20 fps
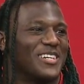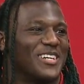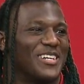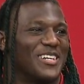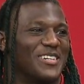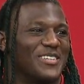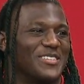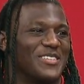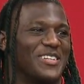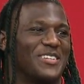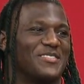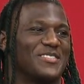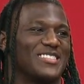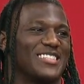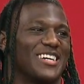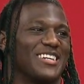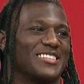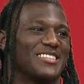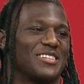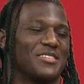Uh, he was
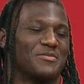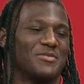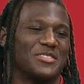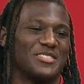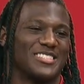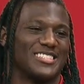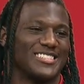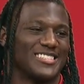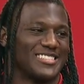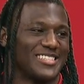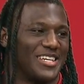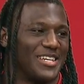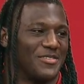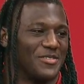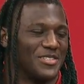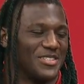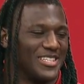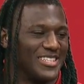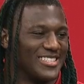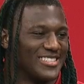out there pushing the sled
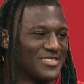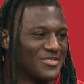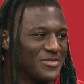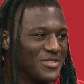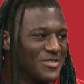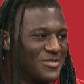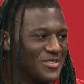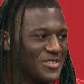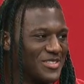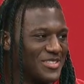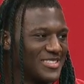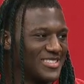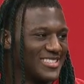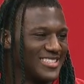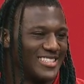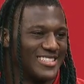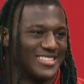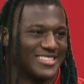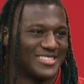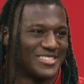with us when we was
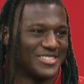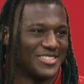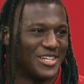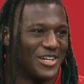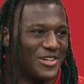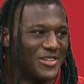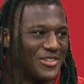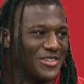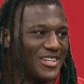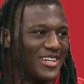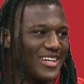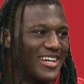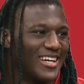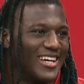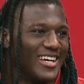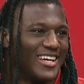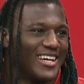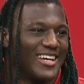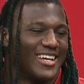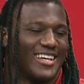in the snow,
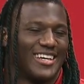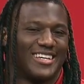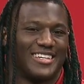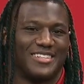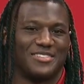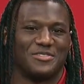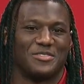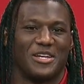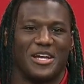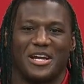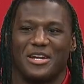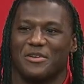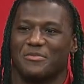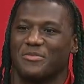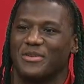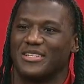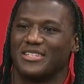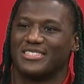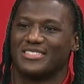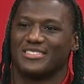and we had our
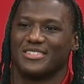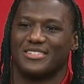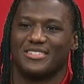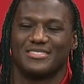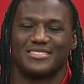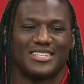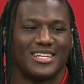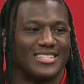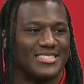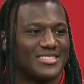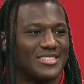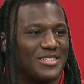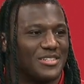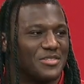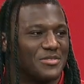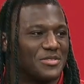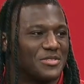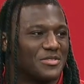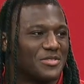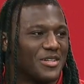beanies on, tights
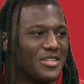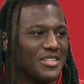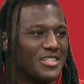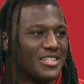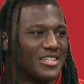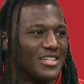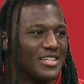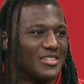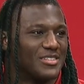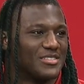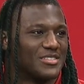on, we was ready to go.